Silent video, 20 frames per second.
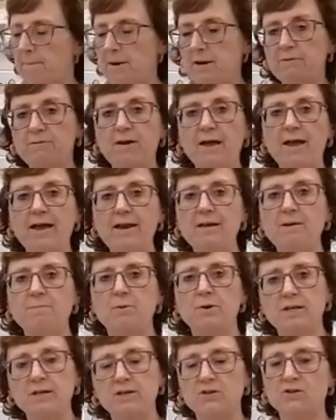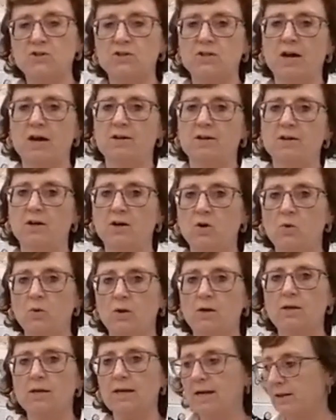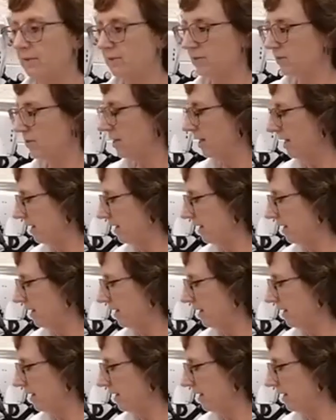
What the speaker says: but if anybody has done a quilt like